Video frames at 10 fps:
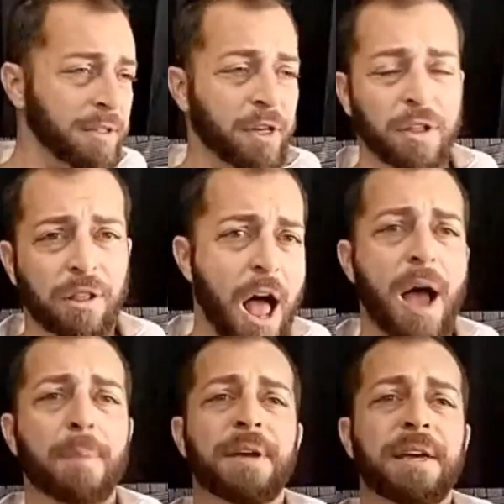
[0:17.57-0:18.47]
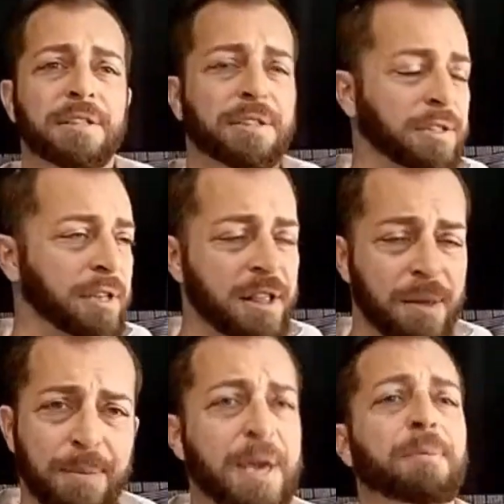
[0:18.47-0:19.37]
the lobbyists and
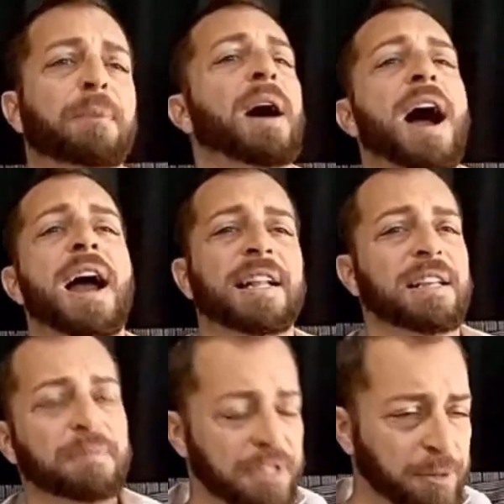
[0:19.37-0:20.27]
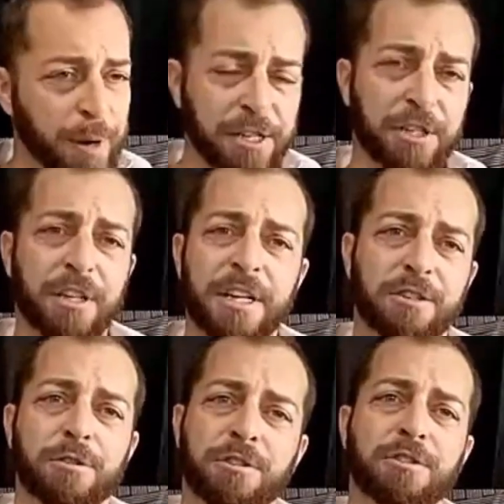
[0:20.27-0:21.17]
the people behind them, the special
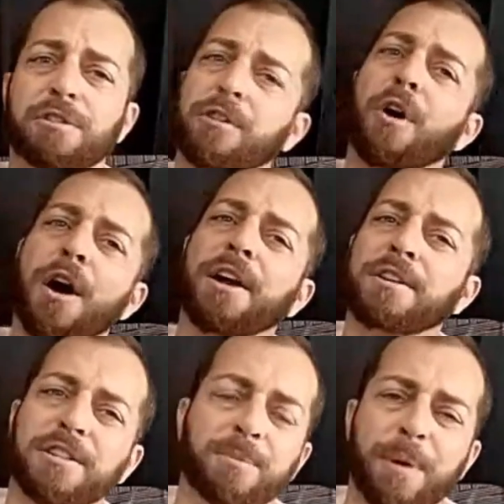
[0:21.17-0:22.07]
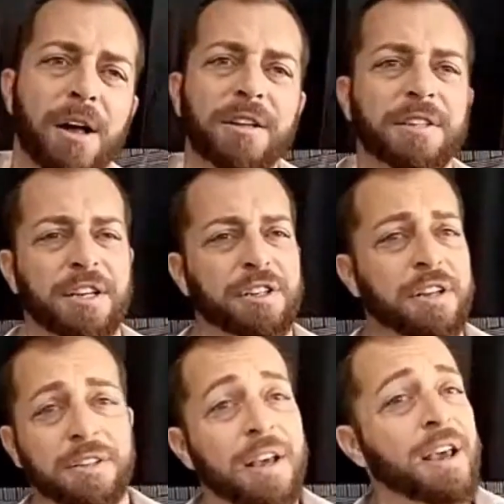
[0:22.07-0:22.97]
interests, the lawyers, the
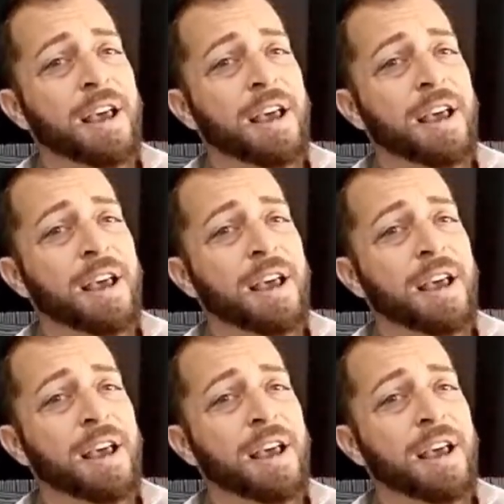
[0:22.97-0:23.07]
politicians,